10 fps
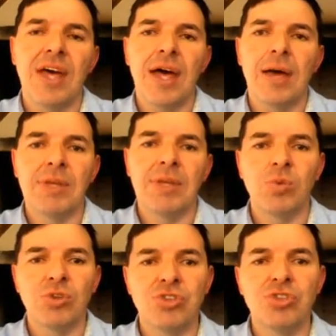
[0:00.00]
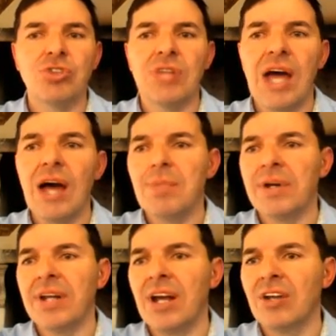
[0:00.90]
it will shoot up
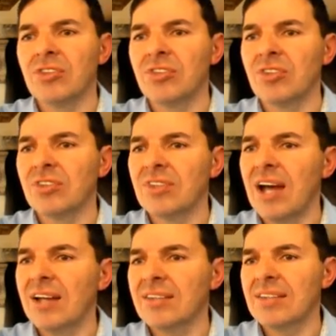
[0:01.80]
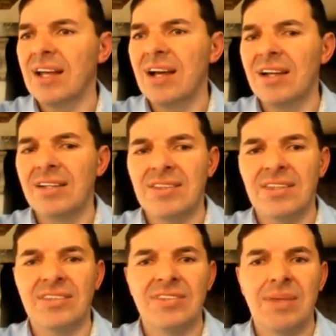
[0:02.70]
by now, so I
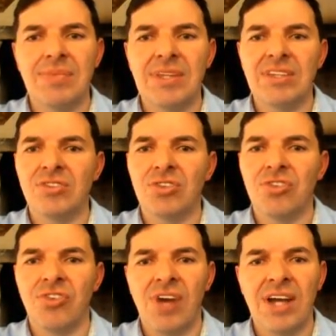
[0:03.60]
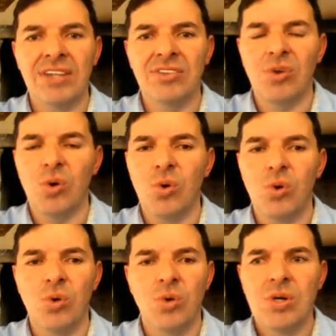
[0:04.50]
think something is not right,
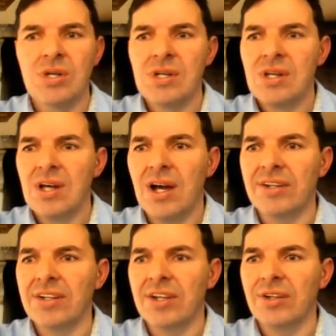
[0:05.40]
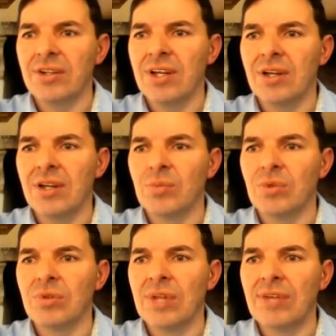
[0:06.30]
or I don't know.
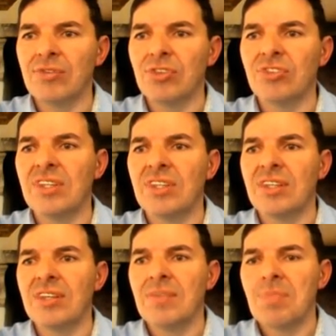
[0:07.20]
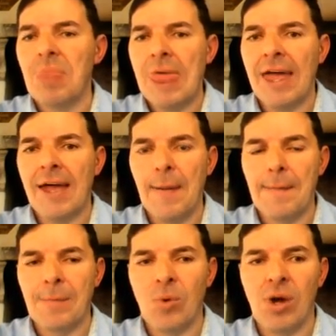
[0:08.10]
We will have to see
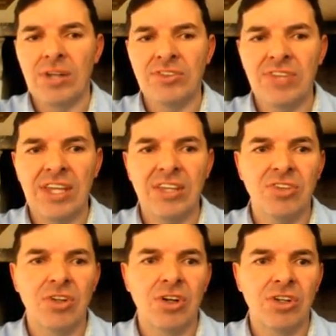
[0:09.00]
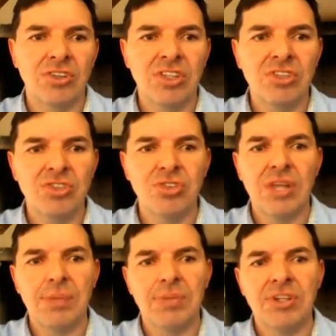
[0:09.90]
why it's taking so long. It did
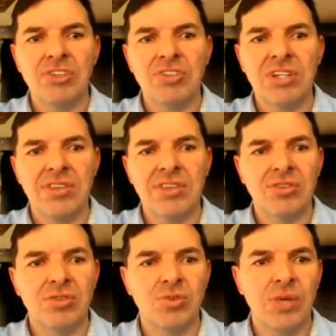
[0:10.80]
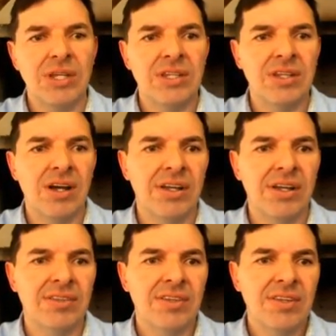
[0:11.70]
shoot up initially, I think, to
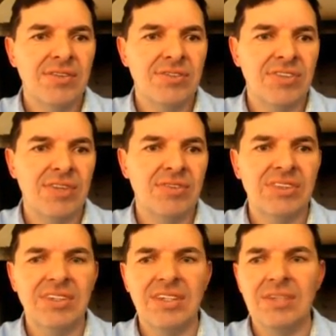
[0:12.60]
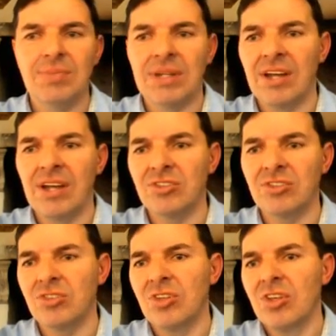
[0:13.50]
29.17, but now
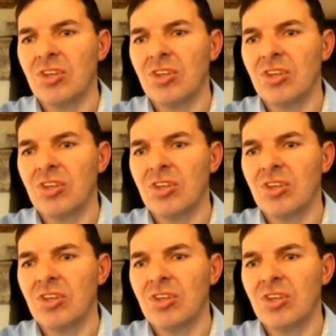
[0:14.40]
it's